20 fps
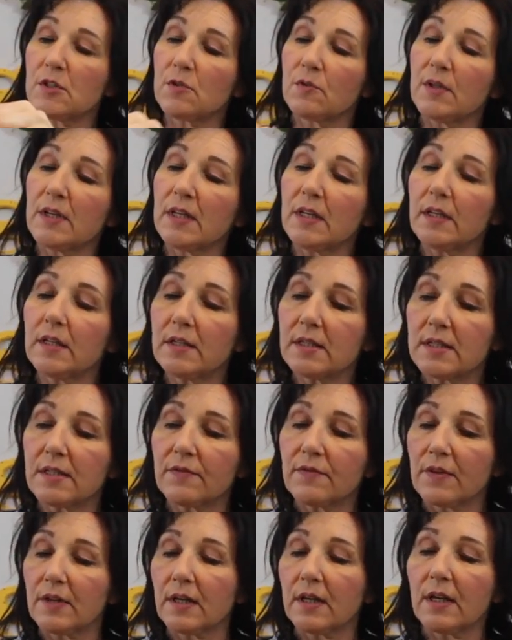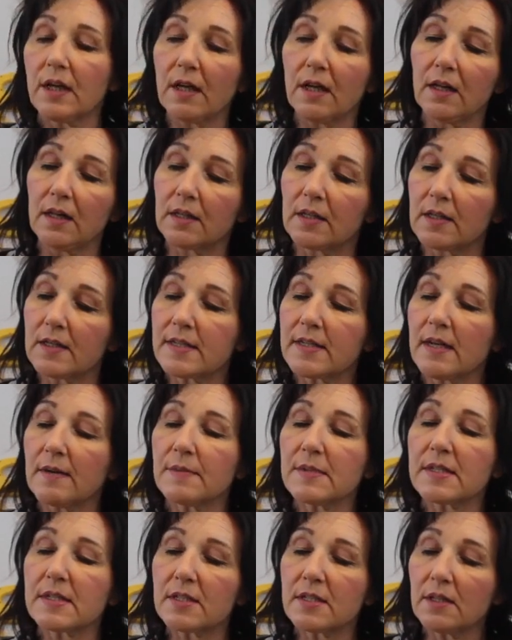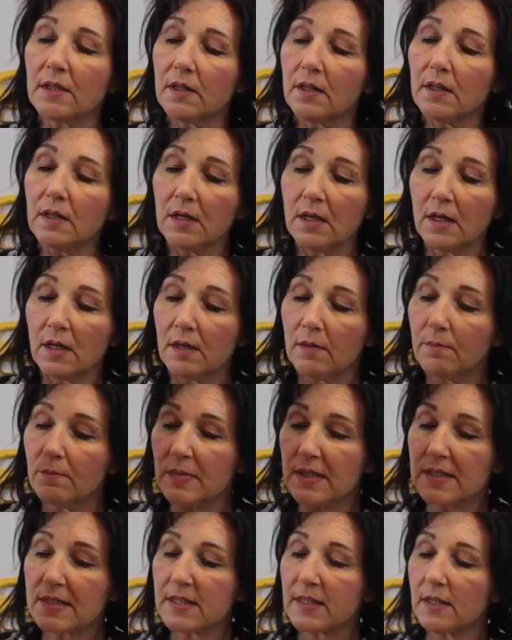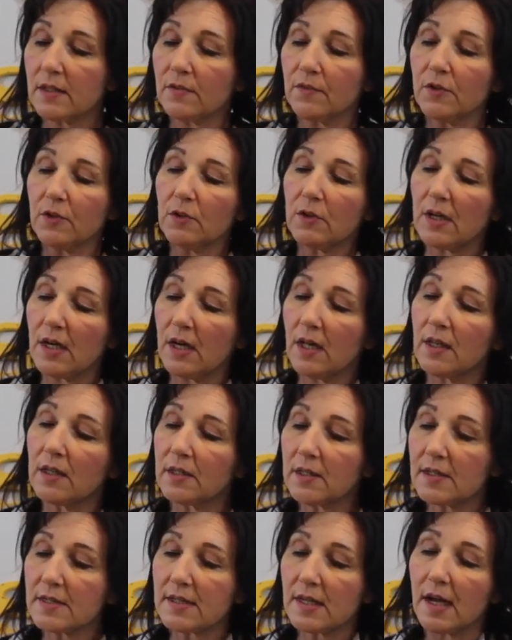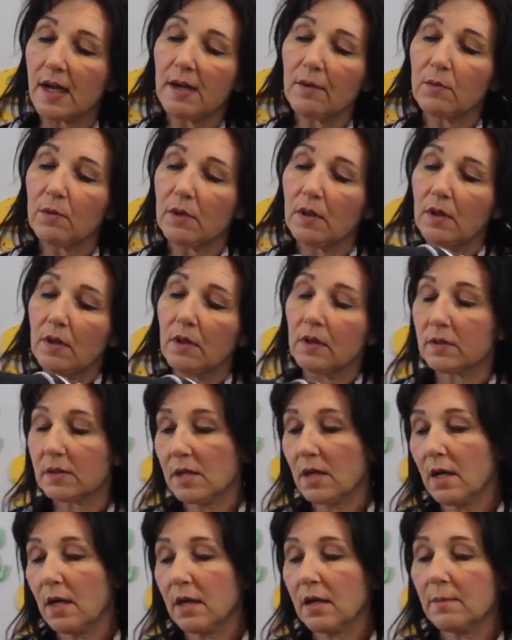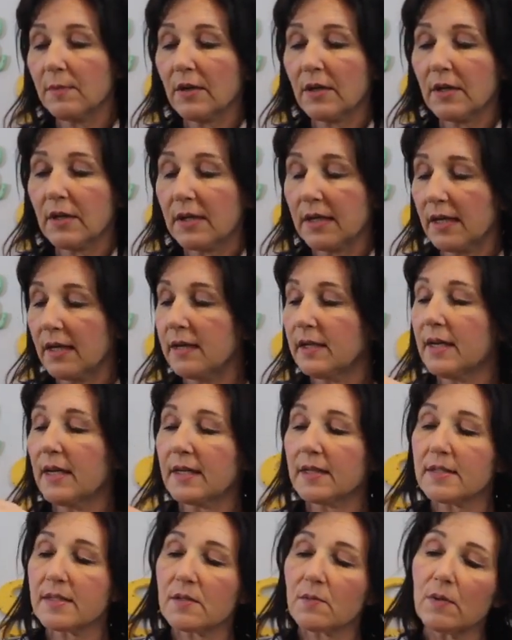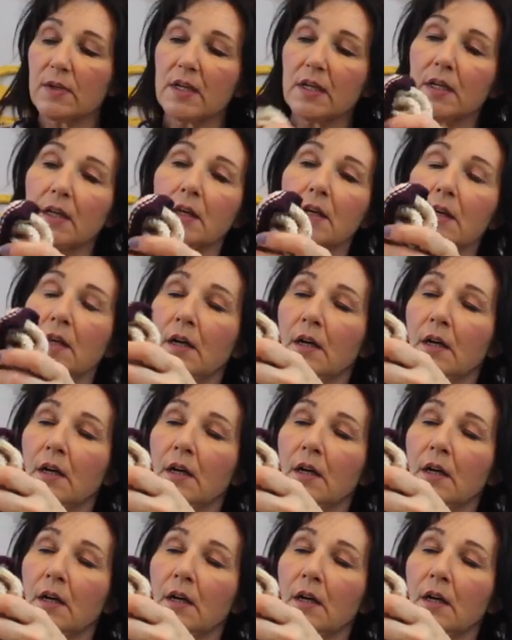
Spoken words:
doing it in different colors. I'm still missing a few colors. I will talk about it again next week.